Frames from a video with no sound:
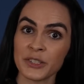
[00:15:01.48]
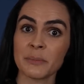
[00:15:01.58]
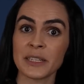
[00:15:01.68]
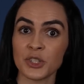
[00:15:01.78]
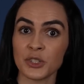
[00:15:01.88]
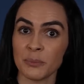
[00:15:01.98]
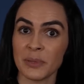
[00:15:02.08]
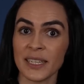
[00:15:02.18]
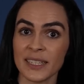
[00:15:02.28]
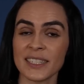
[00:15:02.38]
dimensional
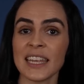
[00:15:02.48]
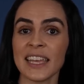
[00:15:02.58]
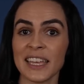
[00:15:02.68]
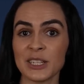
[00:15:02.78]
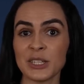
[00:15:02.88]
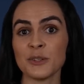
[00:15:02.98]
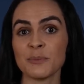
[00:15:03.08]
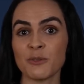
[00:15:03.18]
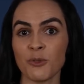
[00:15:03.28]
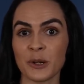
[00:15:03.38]
beings in
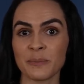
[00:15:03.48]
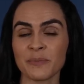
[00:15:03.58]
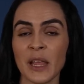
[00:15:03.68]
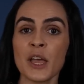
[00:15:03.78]
human form.